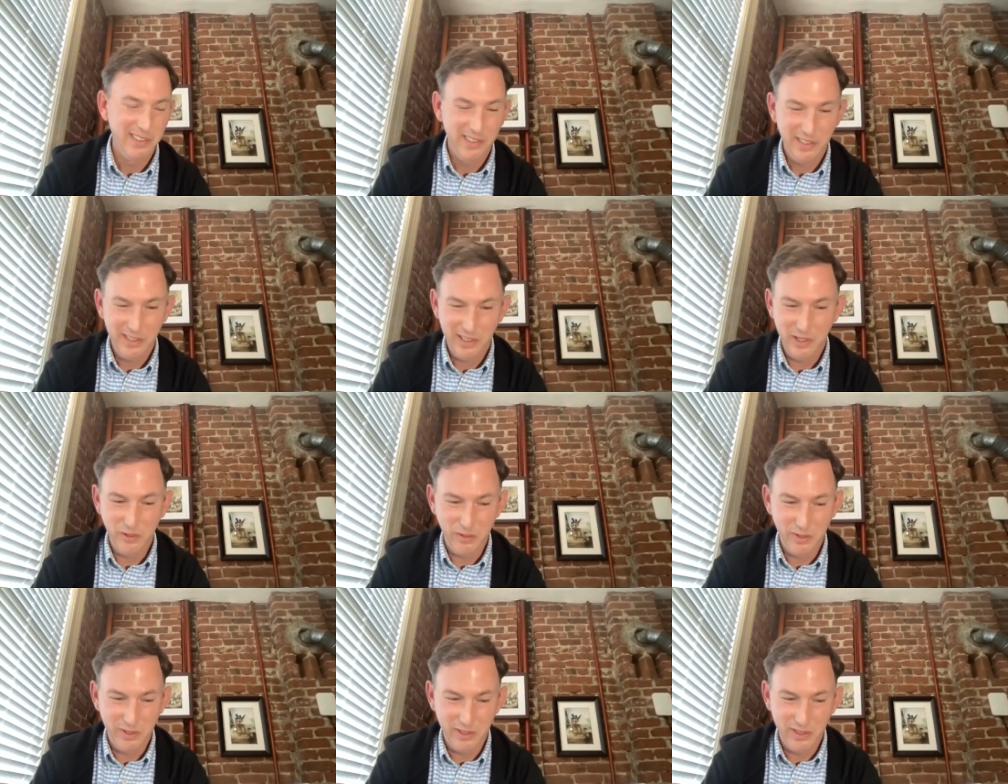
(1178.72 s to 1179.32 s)

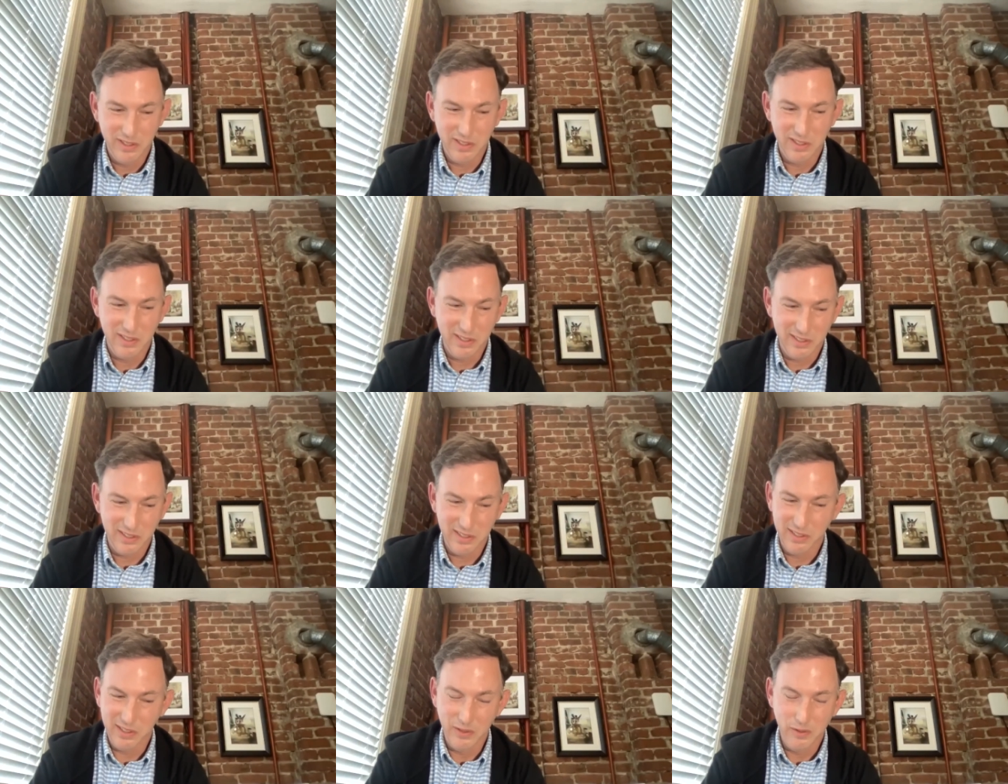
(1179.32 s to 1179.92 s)
it
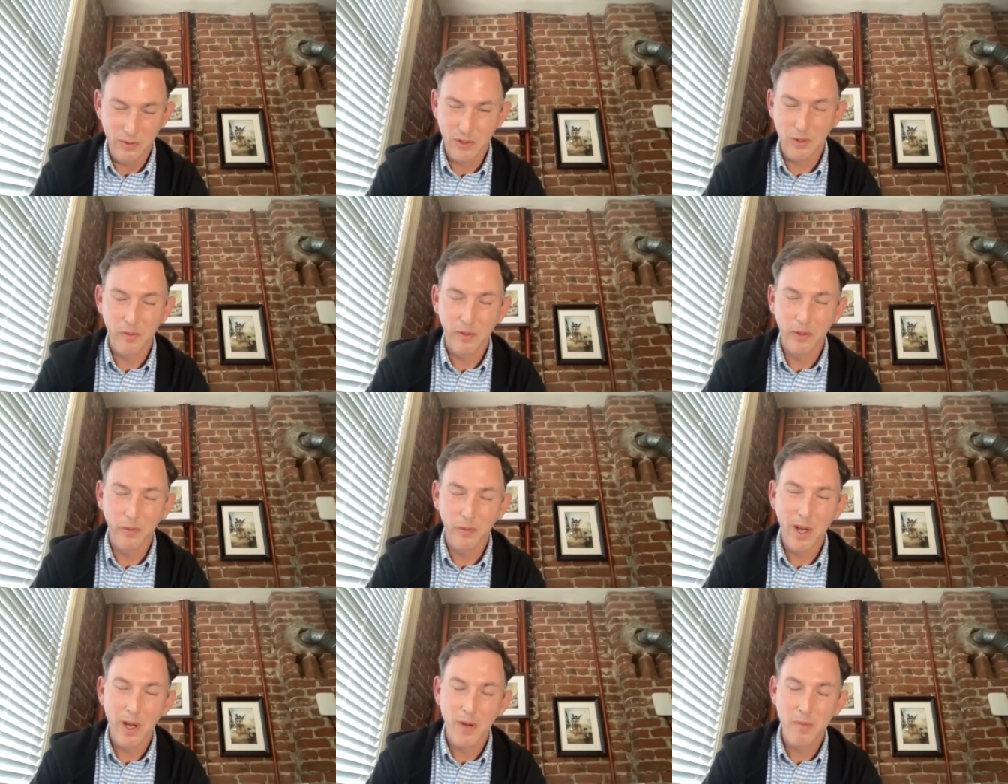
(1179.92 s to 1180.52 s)
was it was
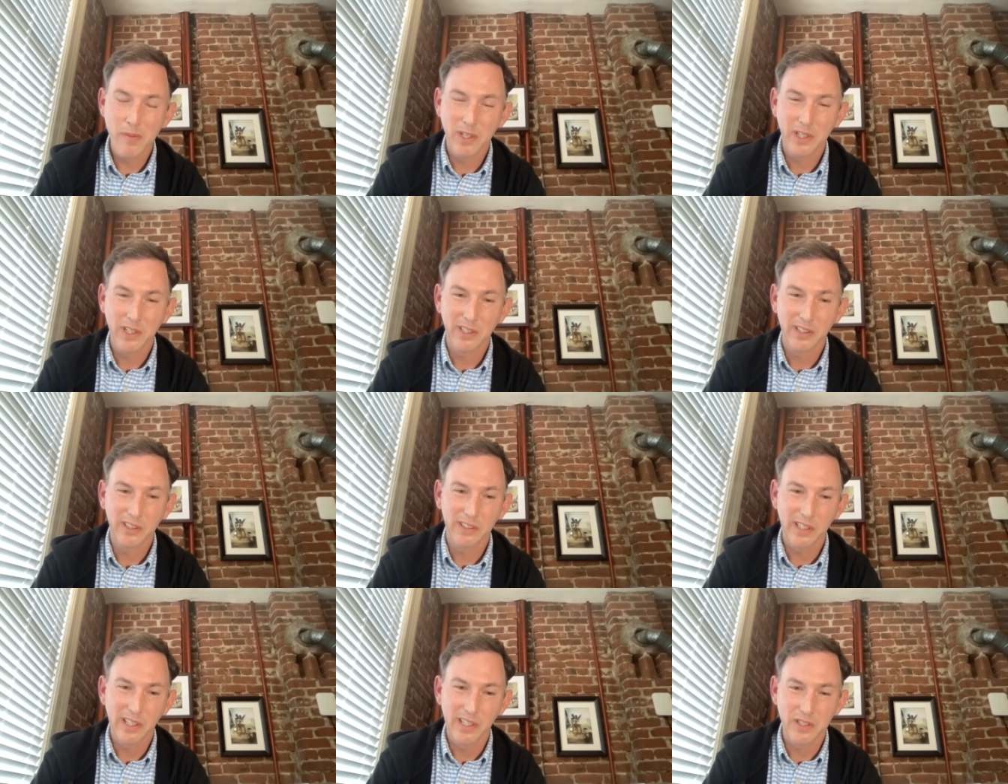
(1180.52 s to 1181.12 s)

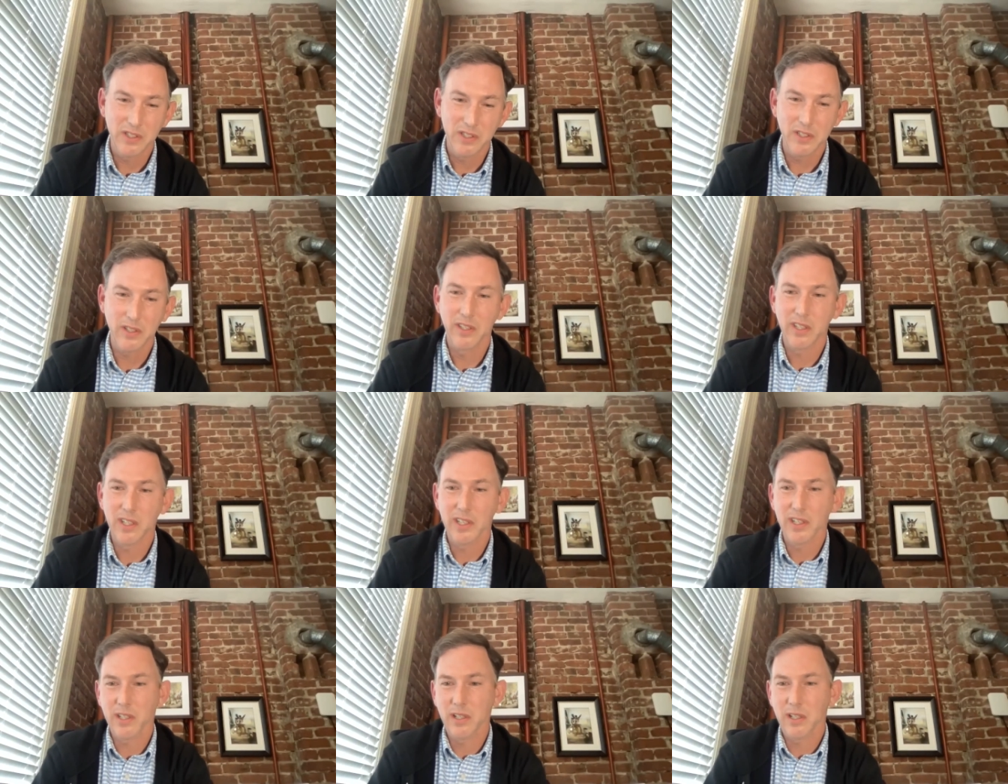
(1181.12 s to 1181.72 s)
overwhelming and so
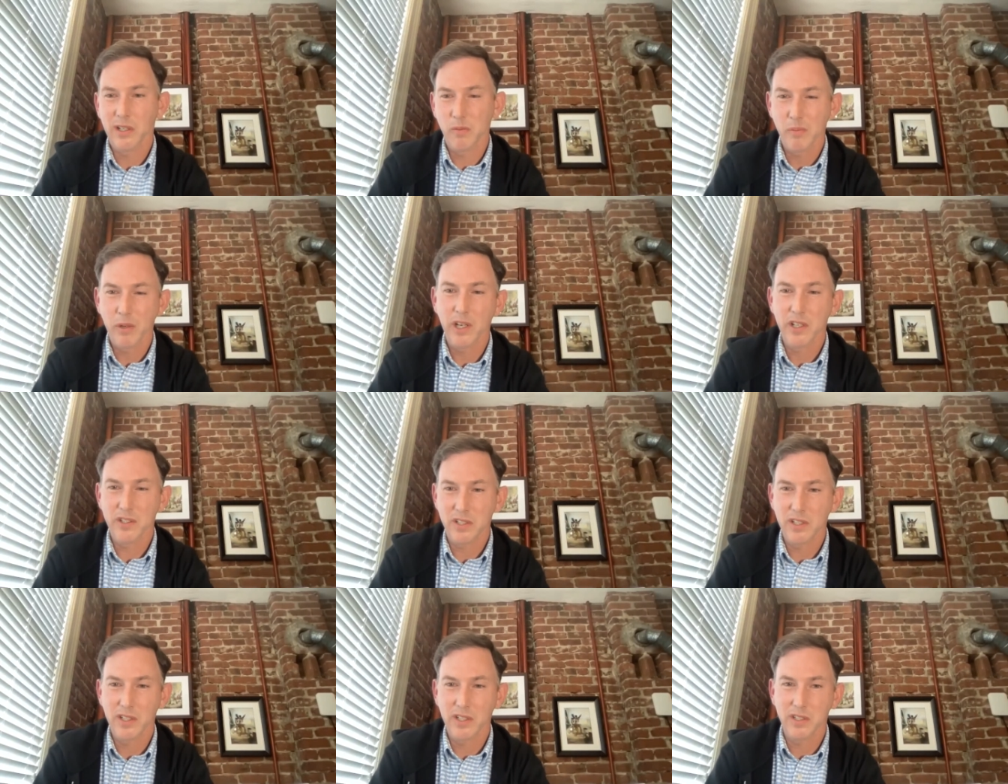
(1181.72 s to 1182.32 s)
then our
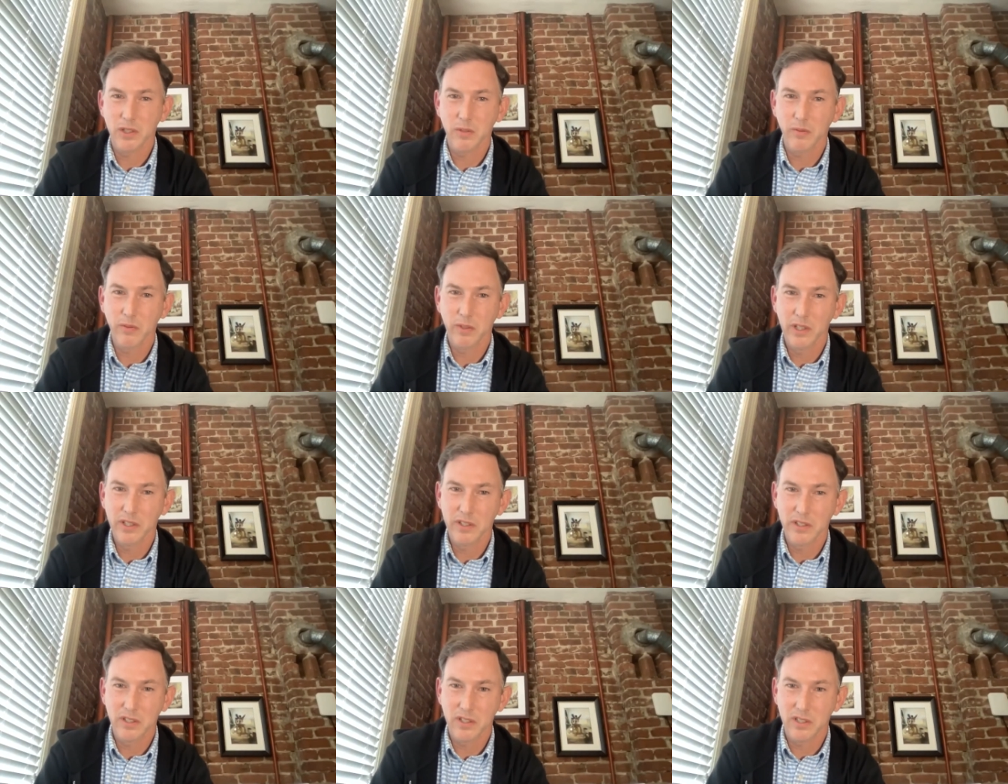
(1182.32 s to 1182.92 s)
process
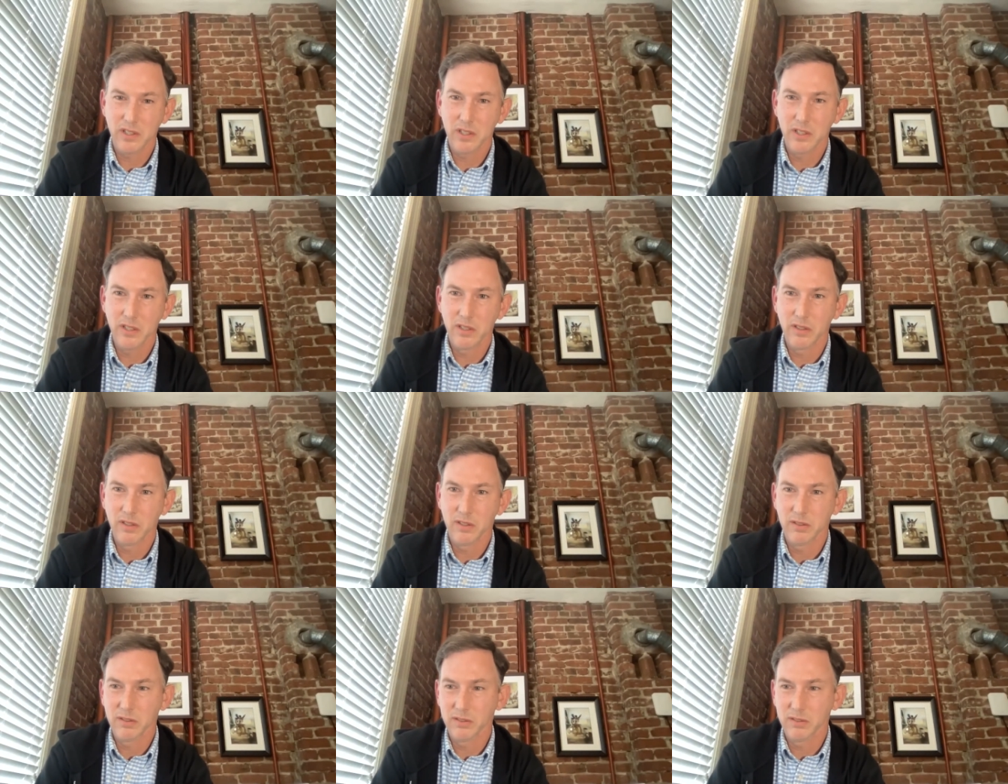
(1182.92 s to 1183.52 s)
was
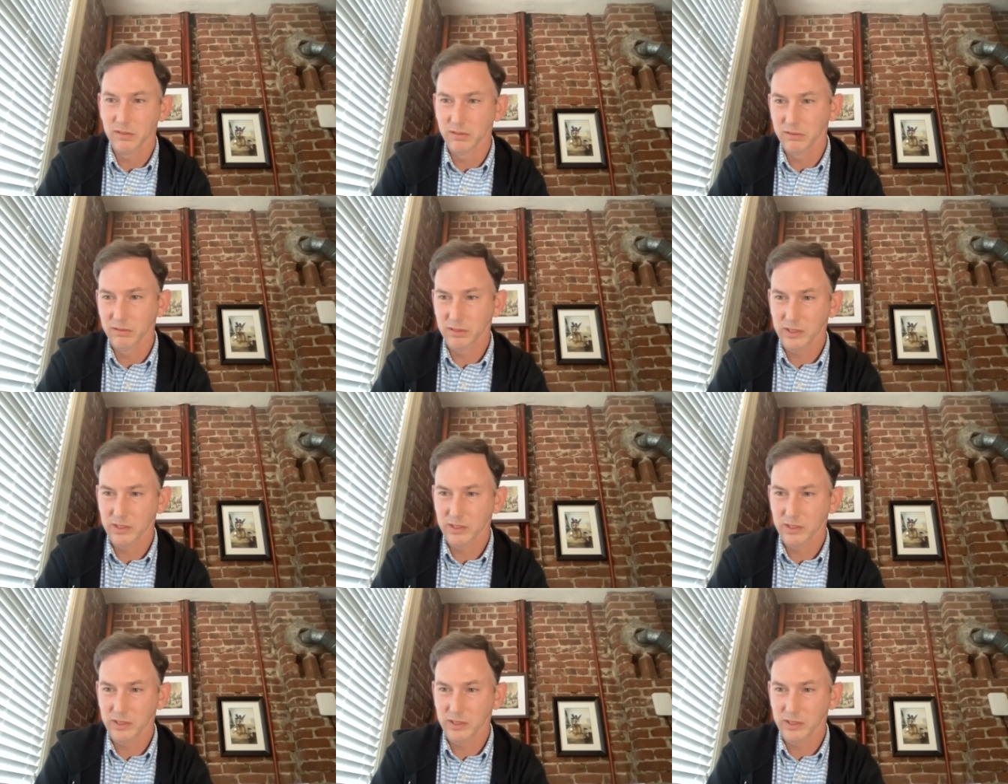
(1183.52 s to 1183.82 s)
to